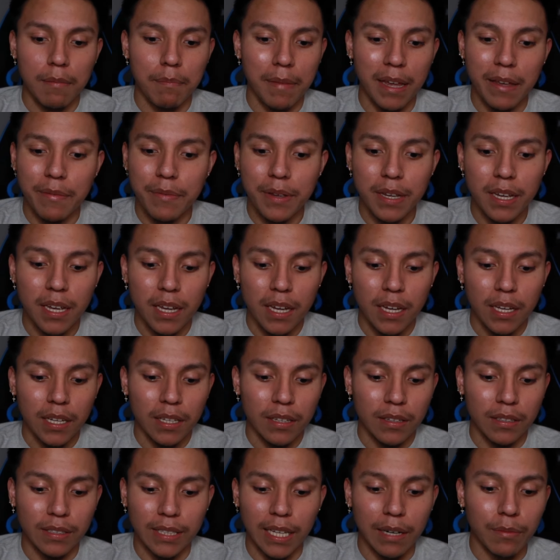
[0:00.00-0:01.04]
maybe
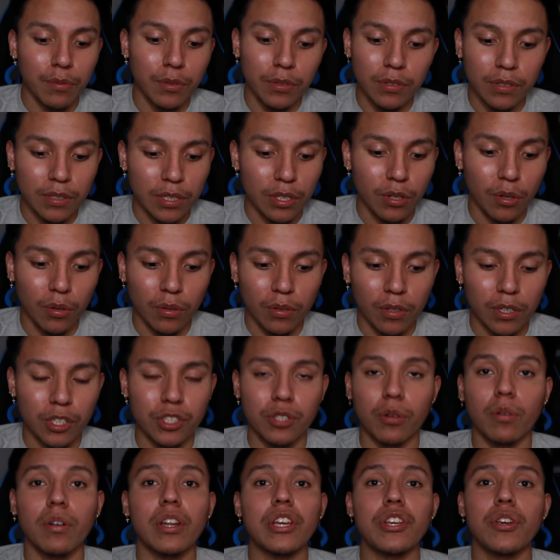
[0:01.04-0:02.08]
the devil's you know
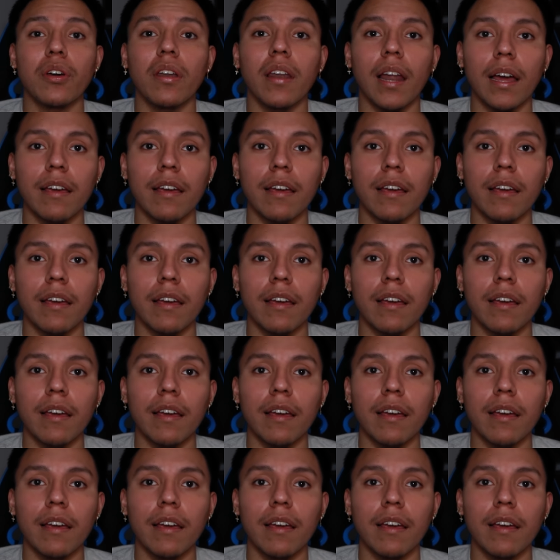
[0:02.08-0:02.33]
controlling your